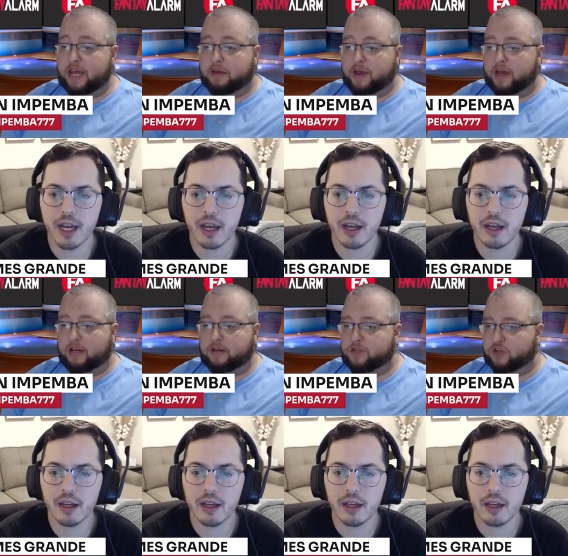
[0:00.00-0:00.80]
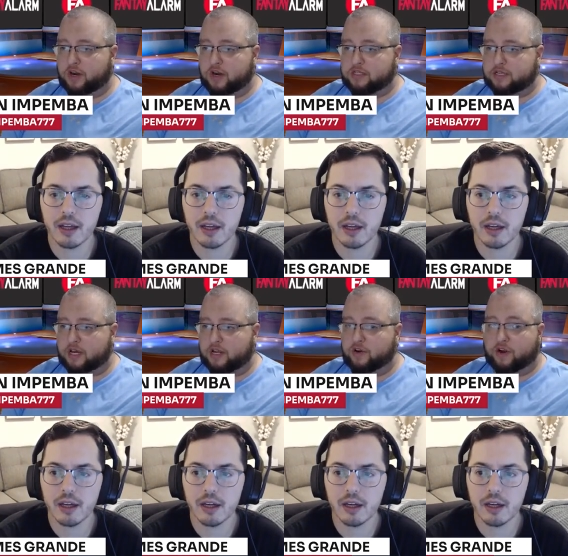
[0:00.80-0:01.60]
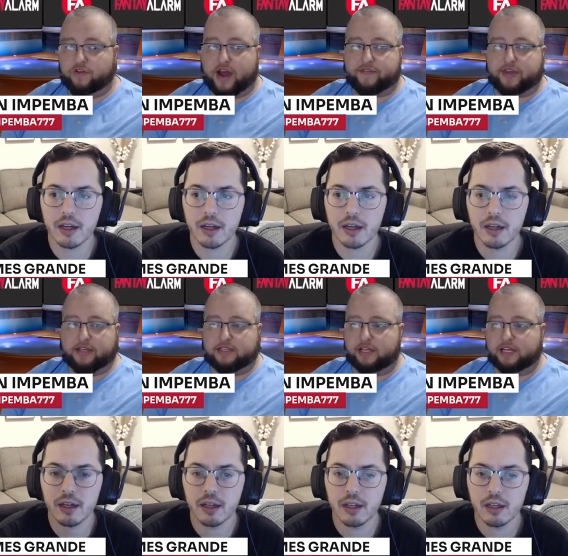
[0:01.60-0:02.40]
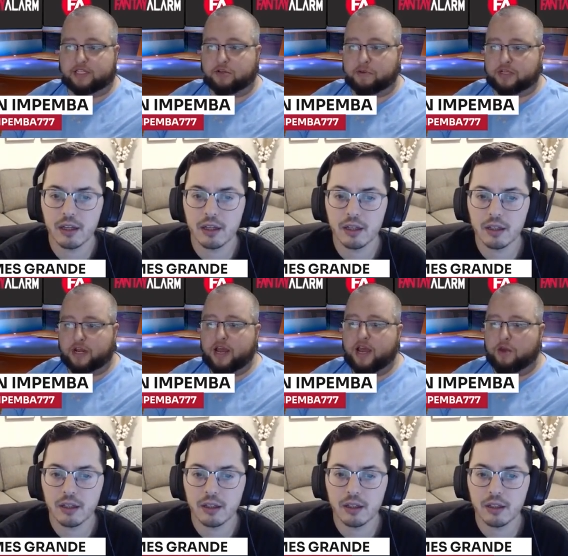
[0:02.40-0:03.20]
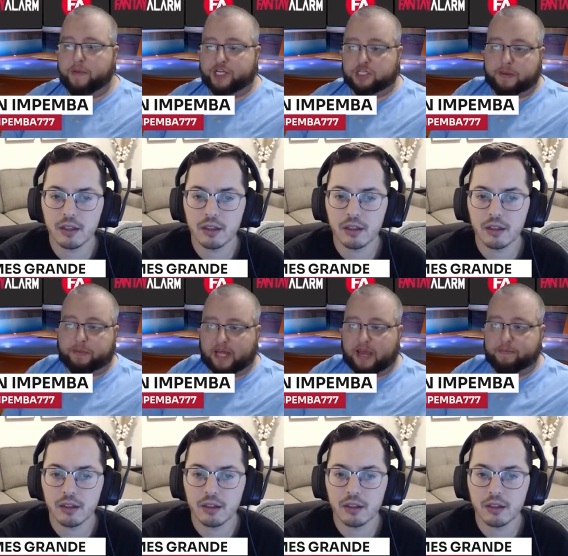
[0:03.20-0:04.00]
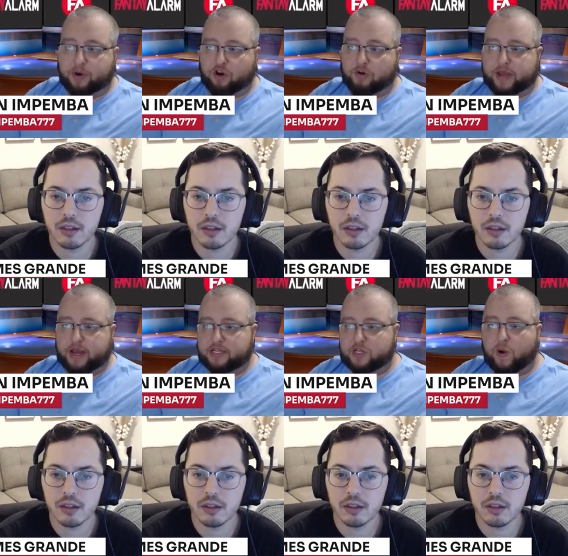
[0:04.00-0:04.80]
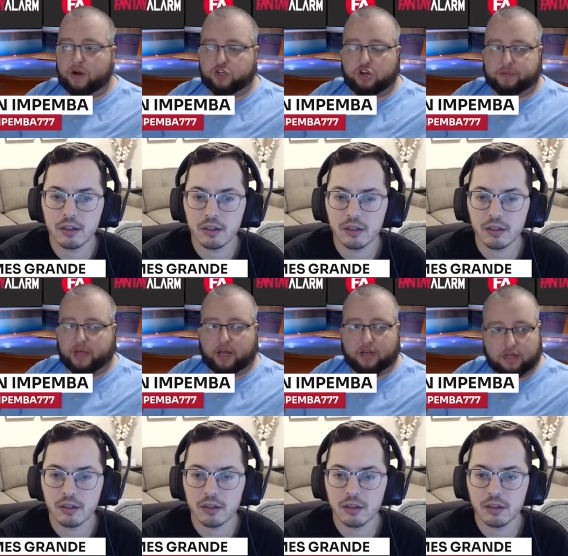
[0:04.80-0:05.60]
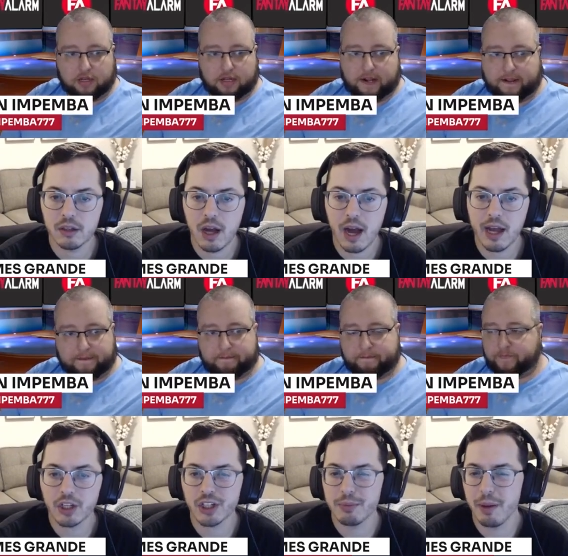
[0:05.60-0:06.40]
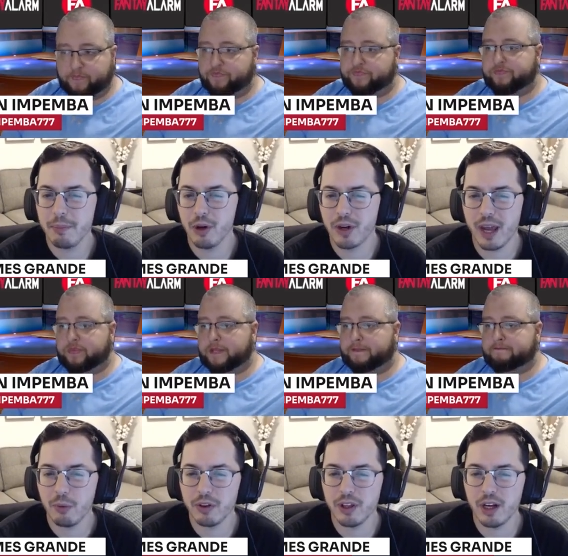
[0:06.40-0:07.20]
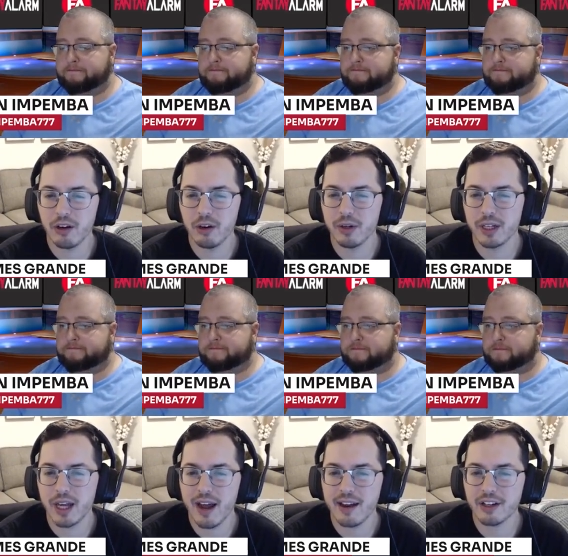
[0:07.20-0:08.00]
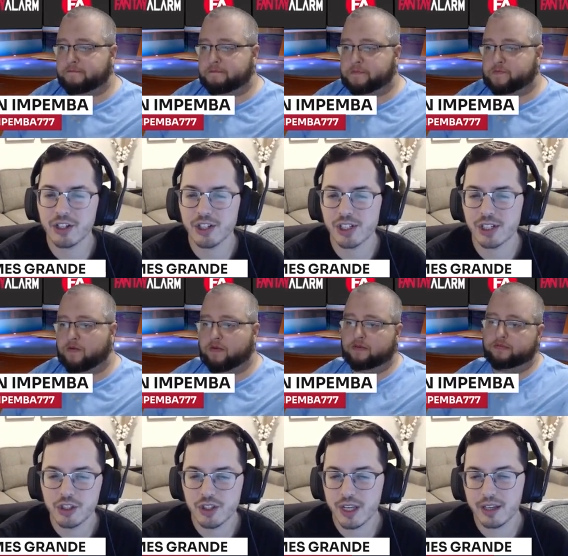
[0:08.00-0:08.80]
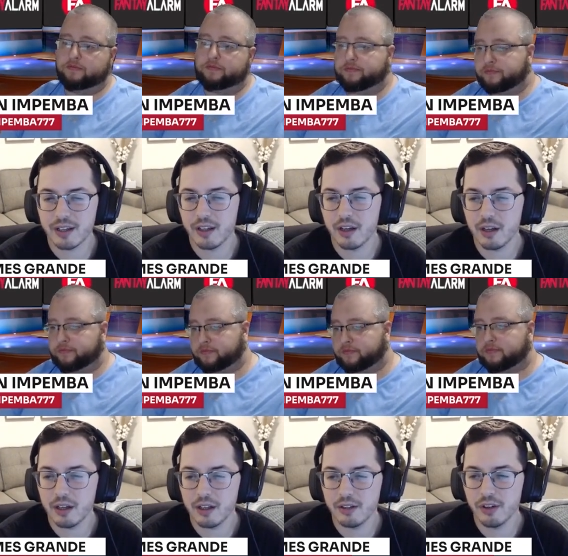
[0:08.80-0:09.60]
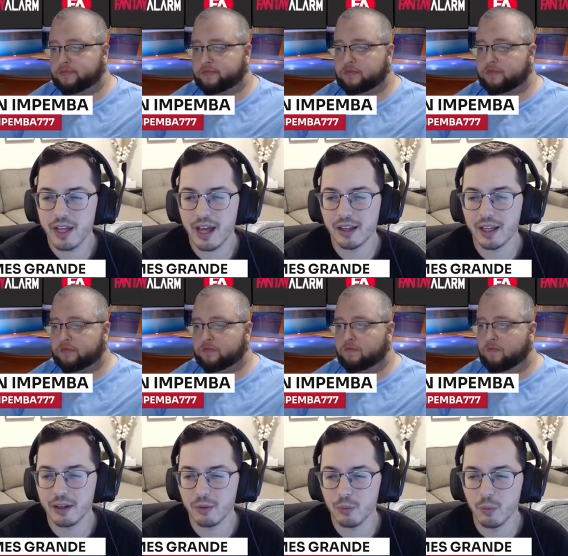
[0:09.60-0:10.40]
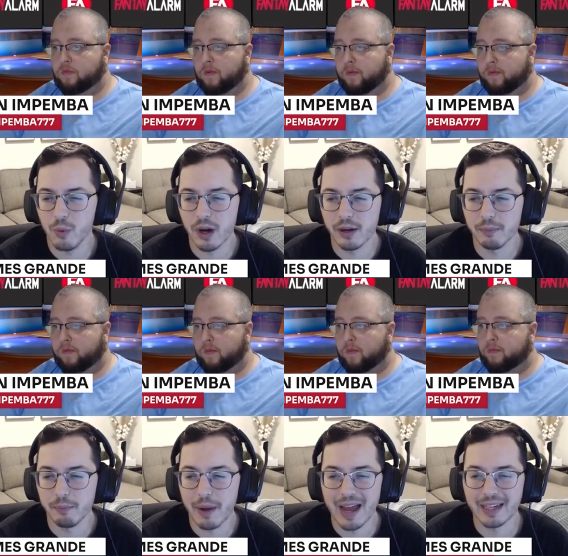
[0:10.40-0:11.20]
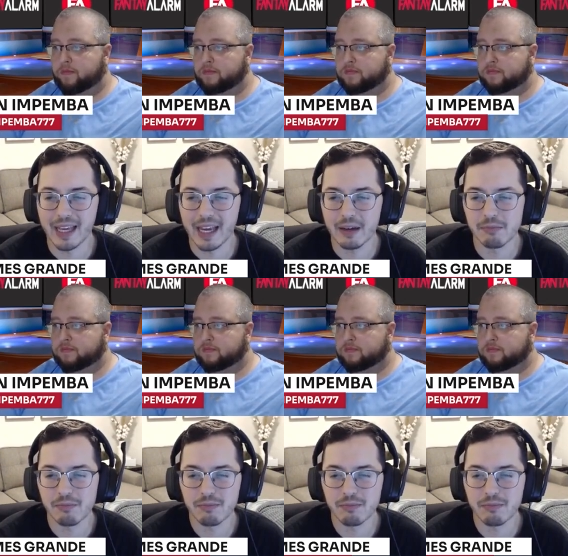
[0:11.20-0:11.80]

Speaker 1: League, man. Guards on, on DraftKings at least. You might just you might just be playing Booker because who else are you playing?
Speaker 2: I actually might be okay with Hero and Cash. Just like he's only had like one bad game